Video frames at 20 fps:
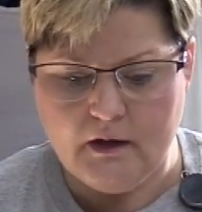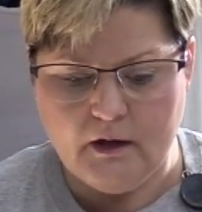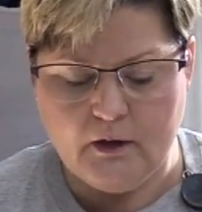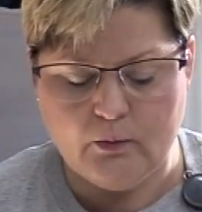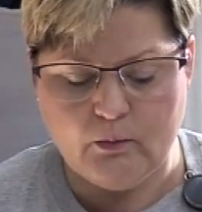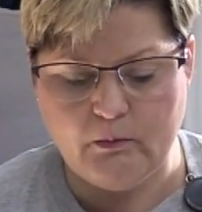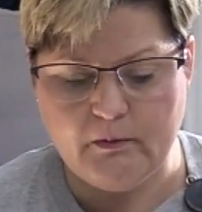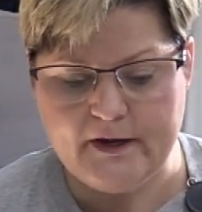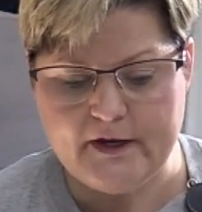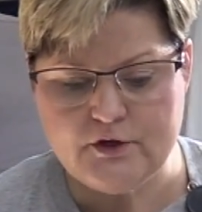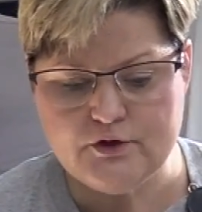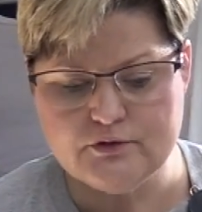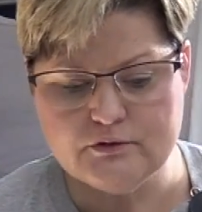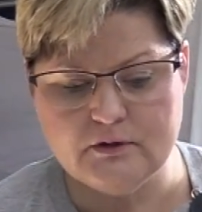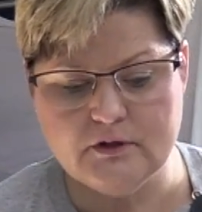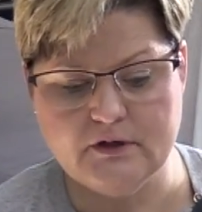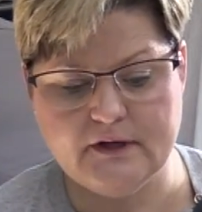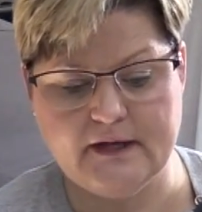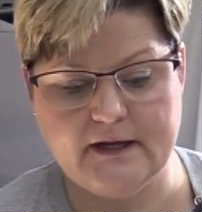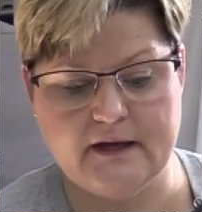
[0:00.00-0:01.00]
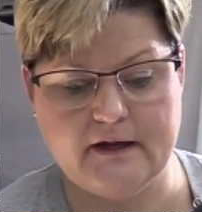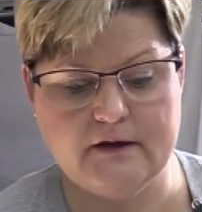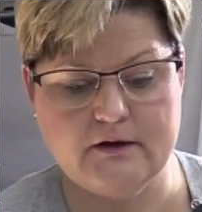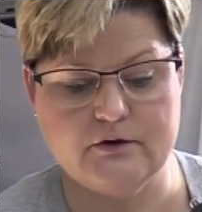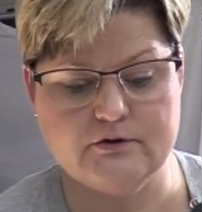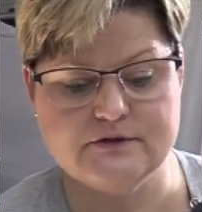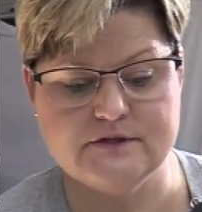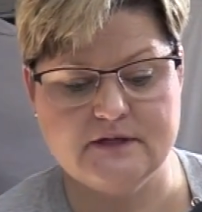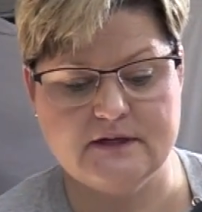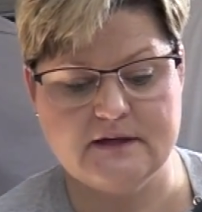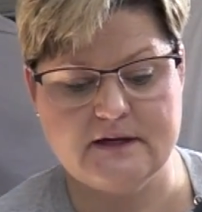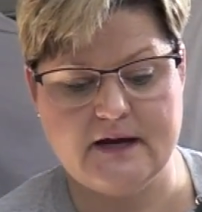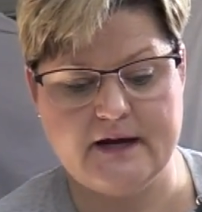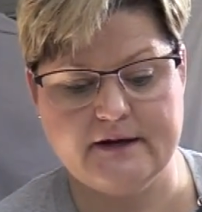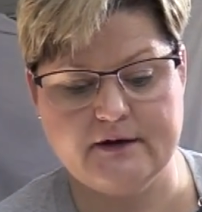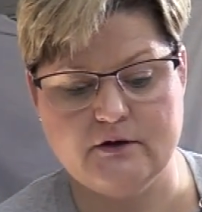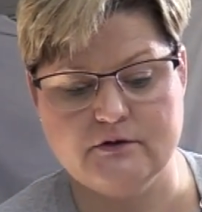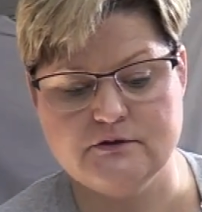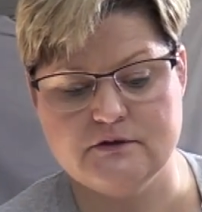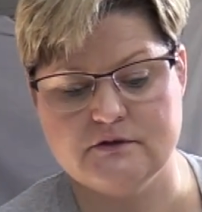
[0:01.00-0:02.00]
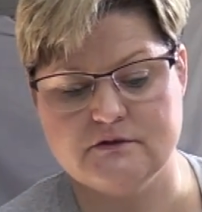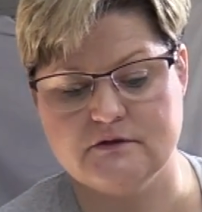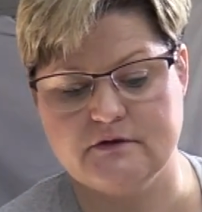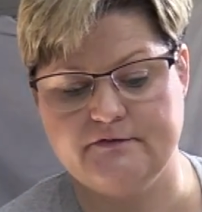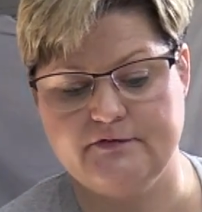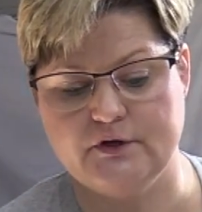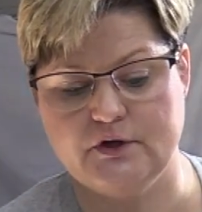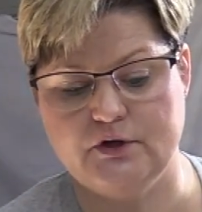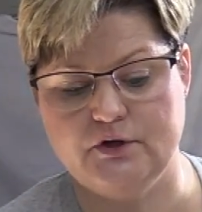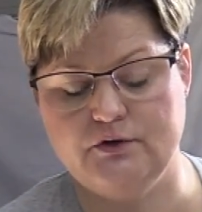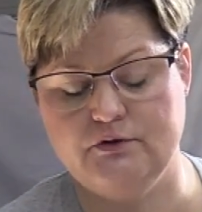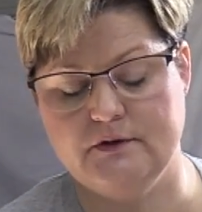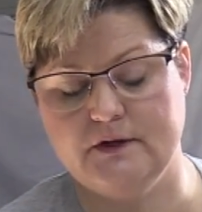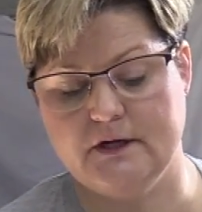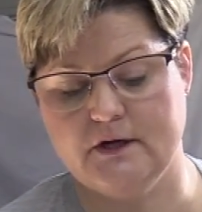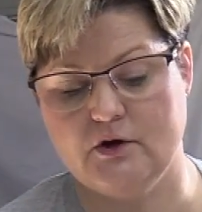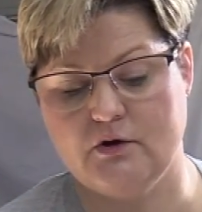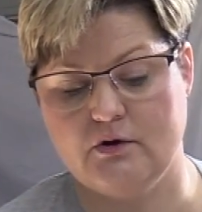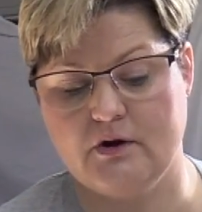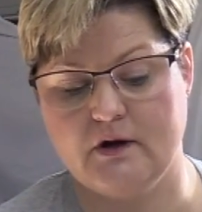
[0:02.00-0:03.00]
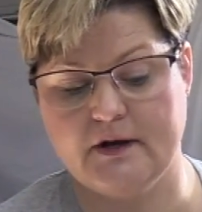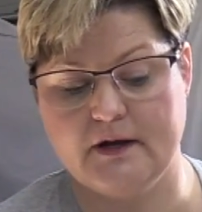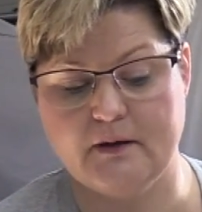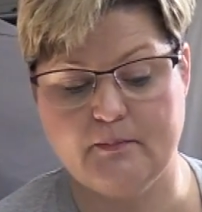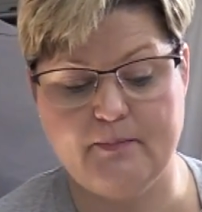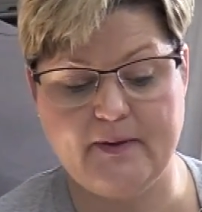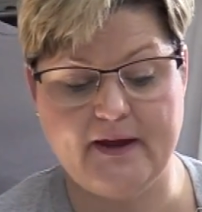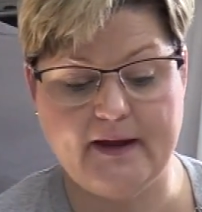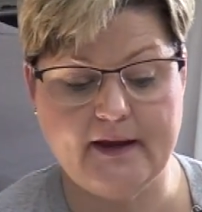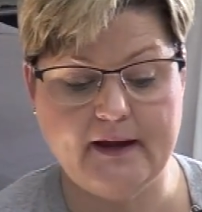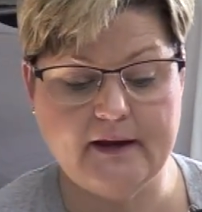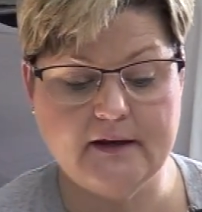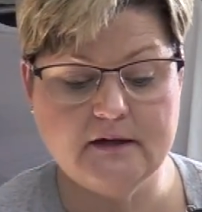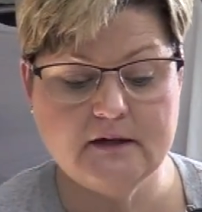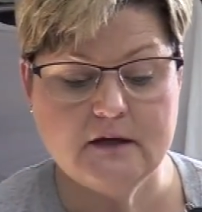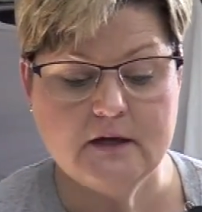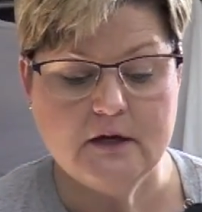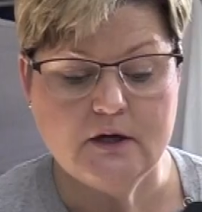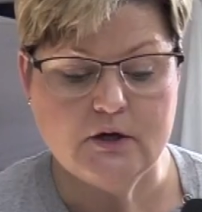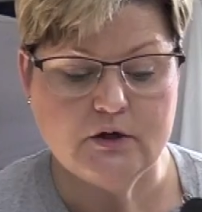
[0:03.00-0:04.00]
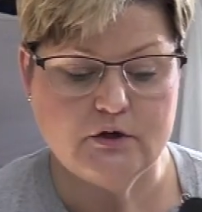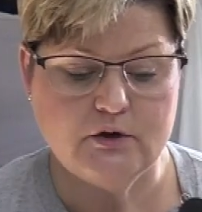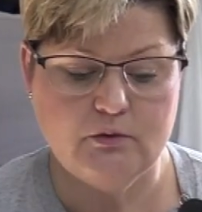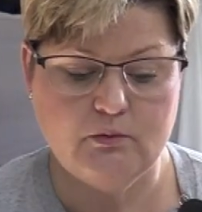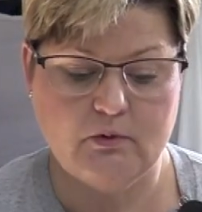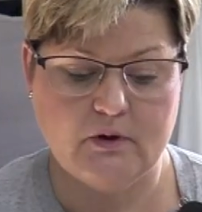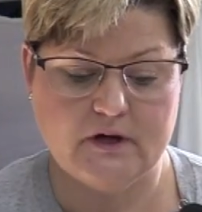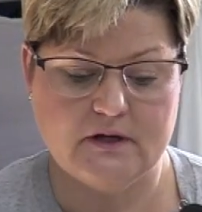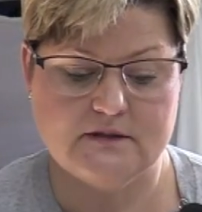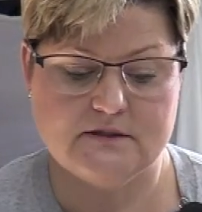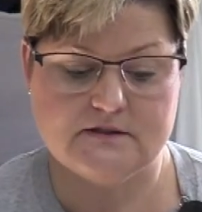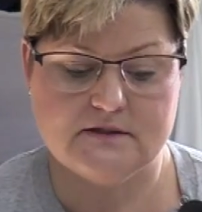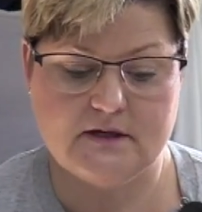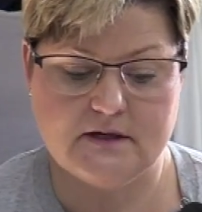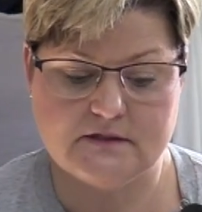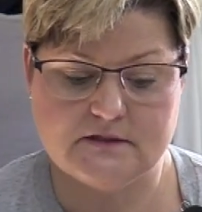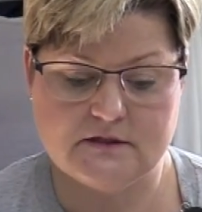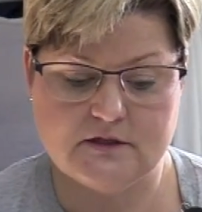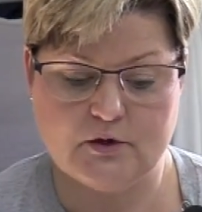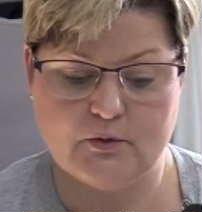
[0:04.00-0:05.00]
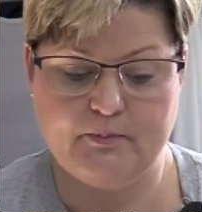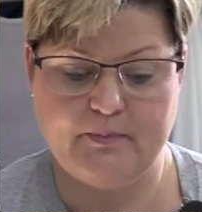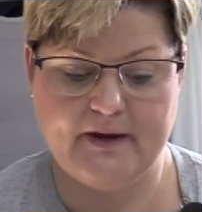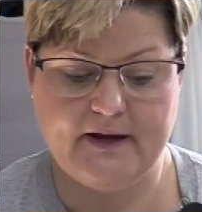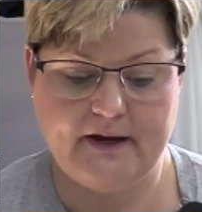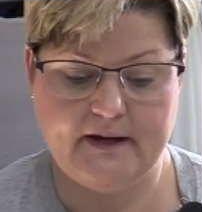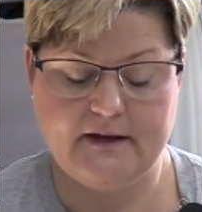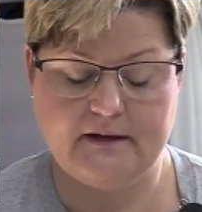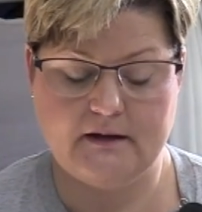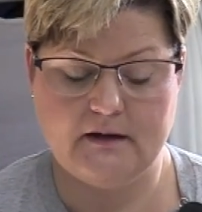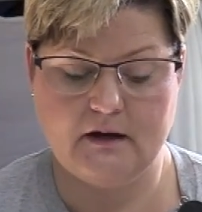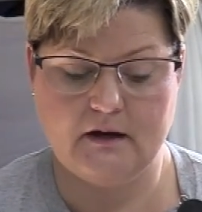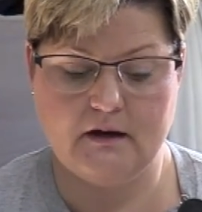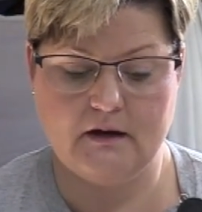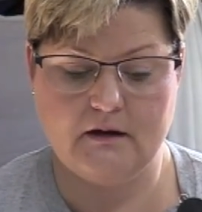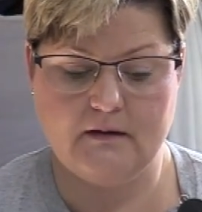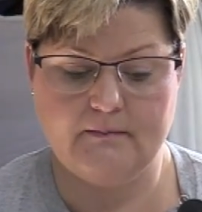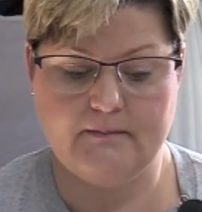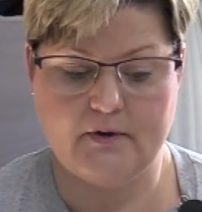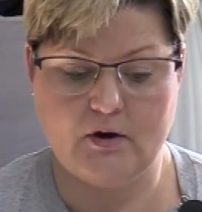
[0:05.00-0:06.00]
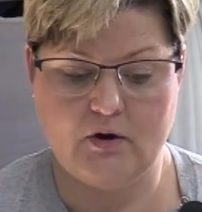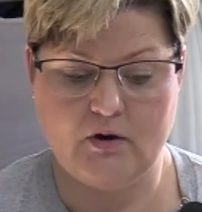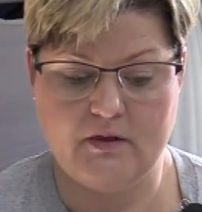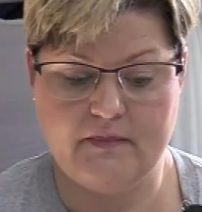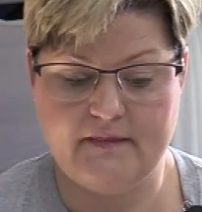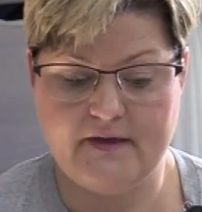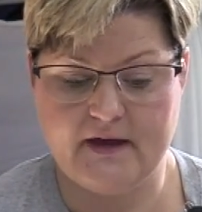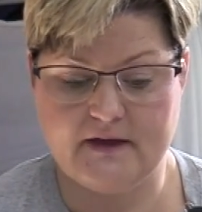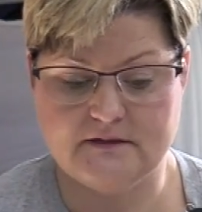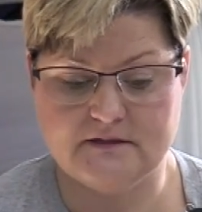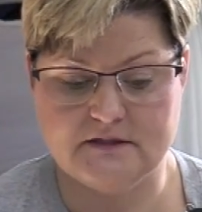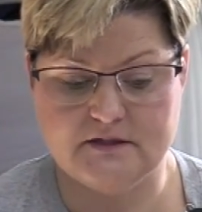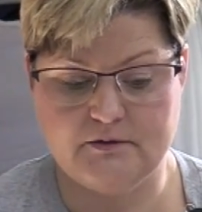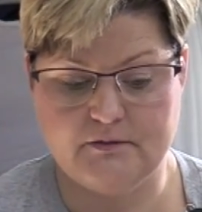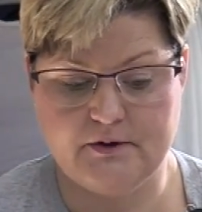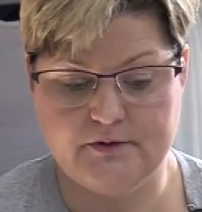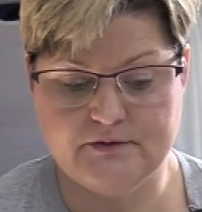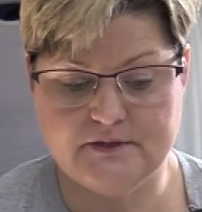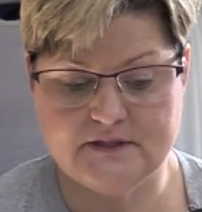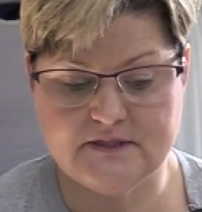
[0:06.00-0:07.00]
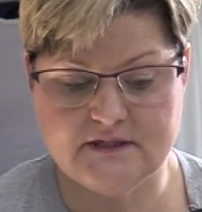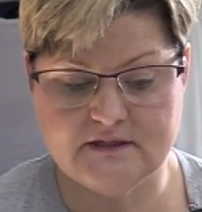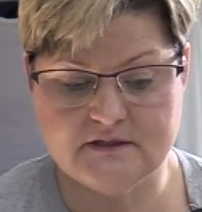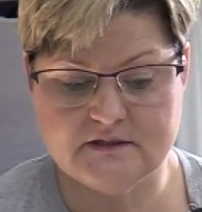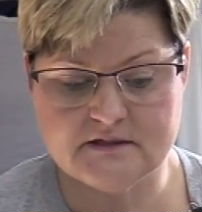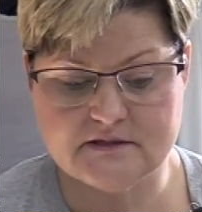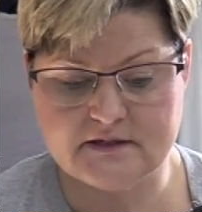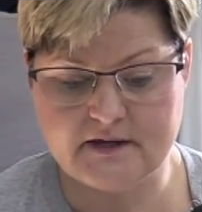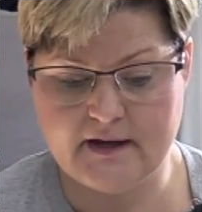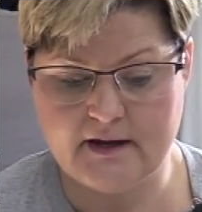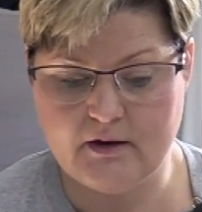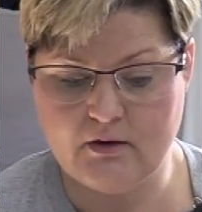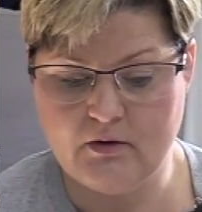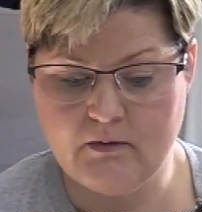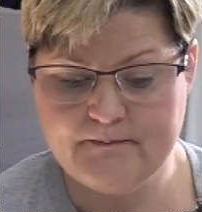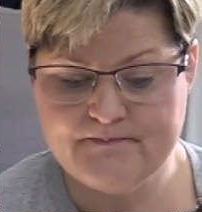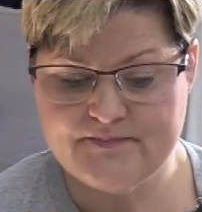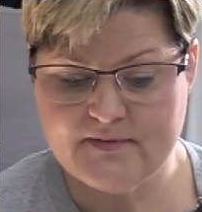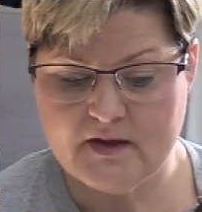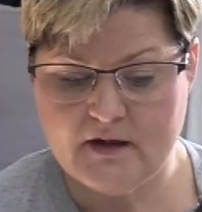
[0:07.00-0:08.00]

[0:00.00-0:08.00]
When you're looking at nursing diagnosis of acute and chronic pain, you want to assess their pain on that 0 to 10 scale.